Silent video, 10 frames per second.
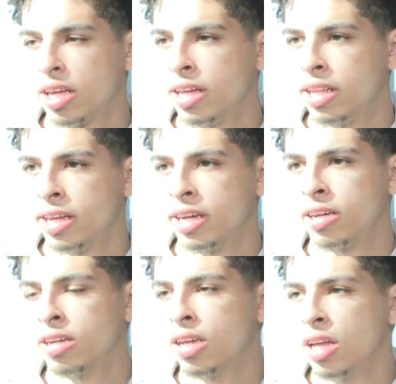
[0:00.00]
and
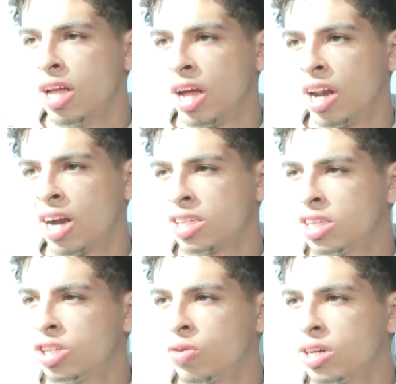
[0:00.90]
then a lot of
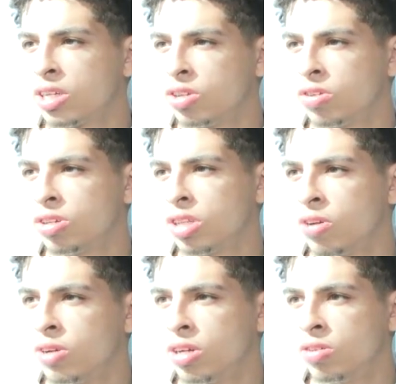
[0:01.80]
situation drills
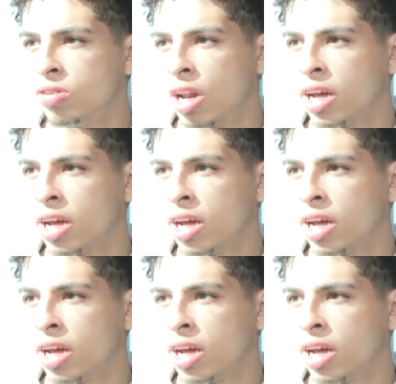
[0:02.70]
that we do,